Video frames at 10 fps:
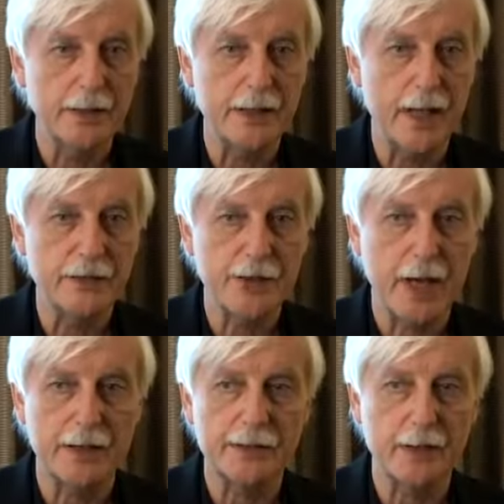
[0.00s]

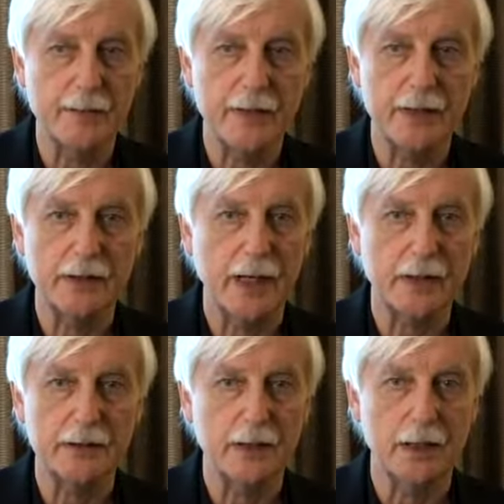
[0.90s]
DHA is something
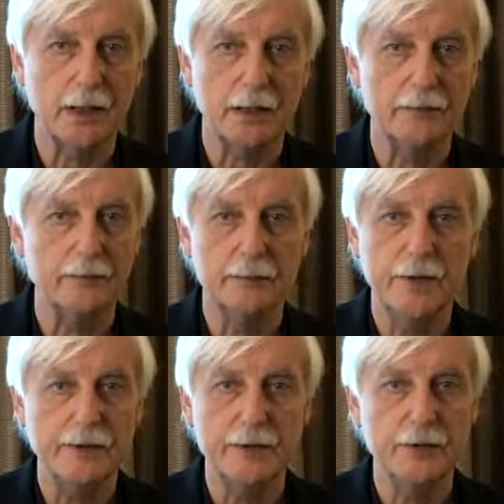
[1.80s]
that
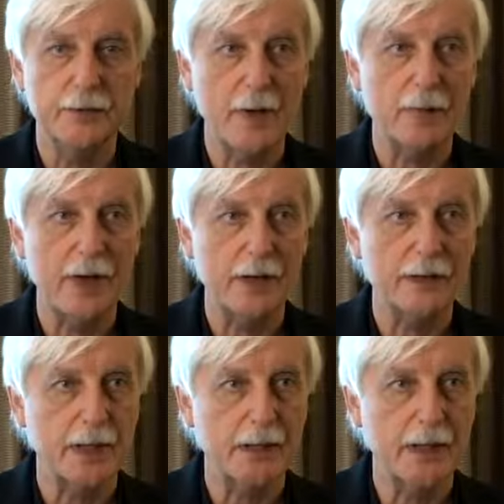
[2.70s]
is in your
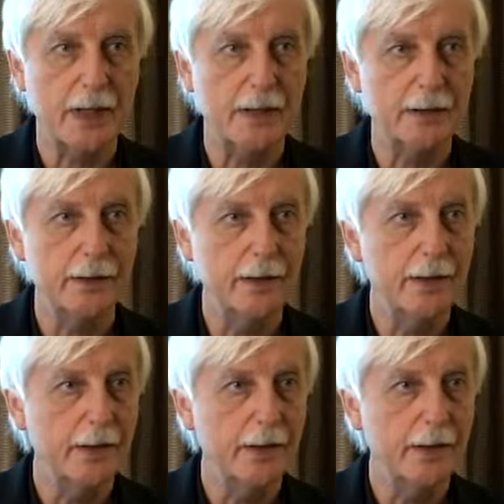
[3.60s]
membranes, and then